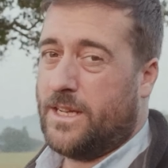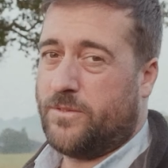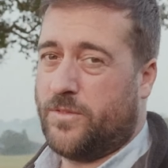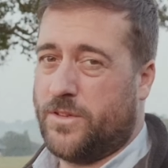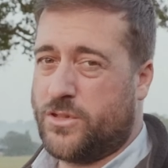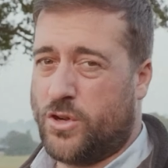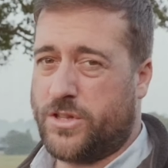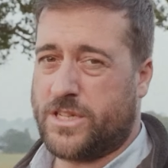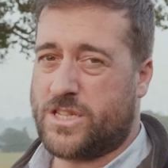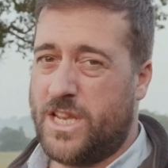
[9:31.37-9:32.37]
If you
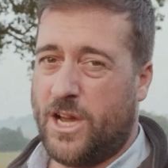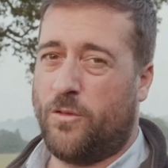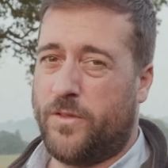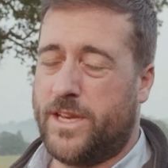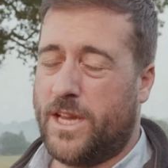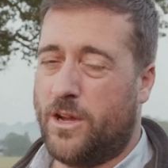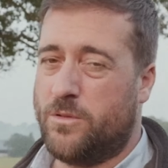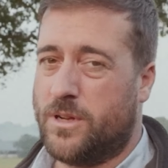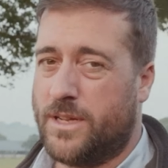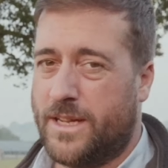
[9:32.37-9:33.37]
enjoyed this little video,
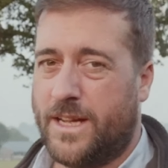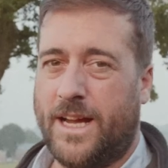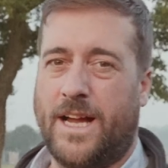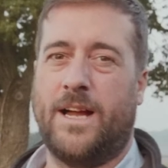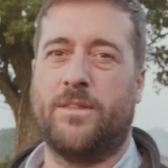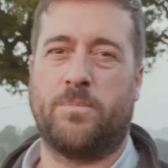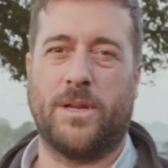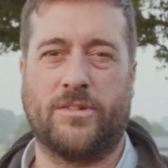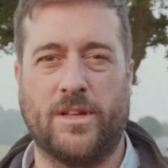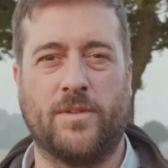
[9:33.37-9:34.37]

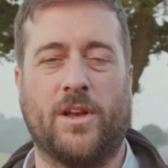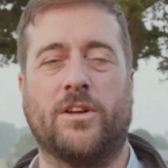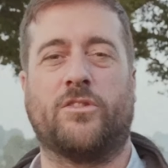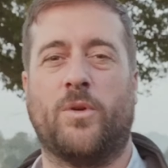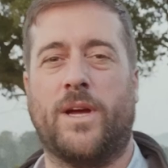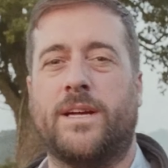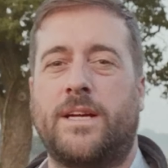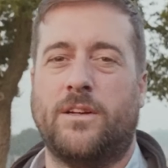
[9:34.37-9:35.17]
please leave a like to it.